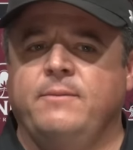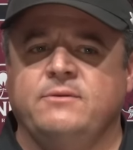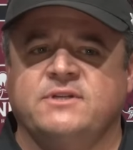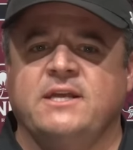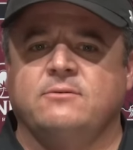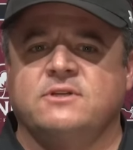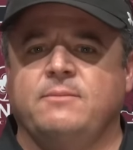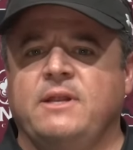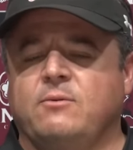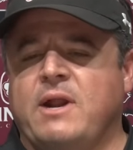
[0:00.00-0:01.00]
He was a kid that was
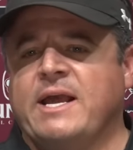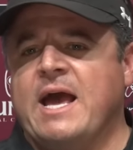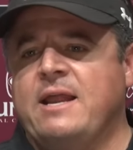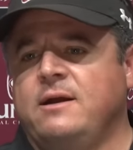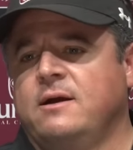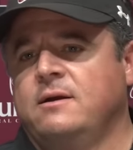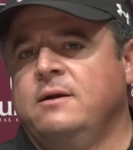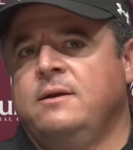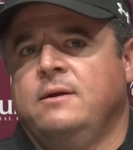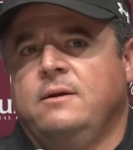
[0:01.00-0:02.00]
committed when I got here, and
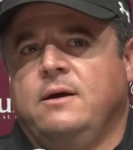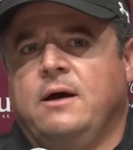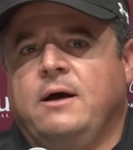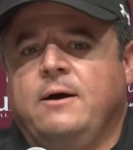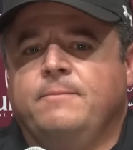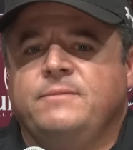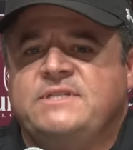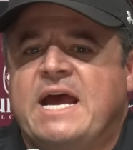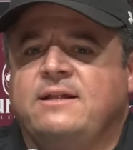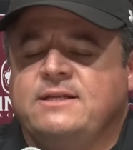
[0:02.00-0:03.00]

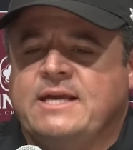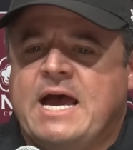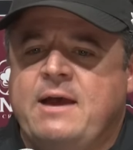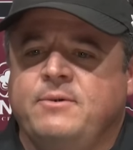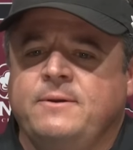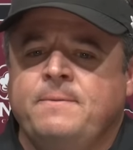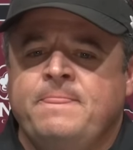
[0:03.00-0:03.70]
talented guy, but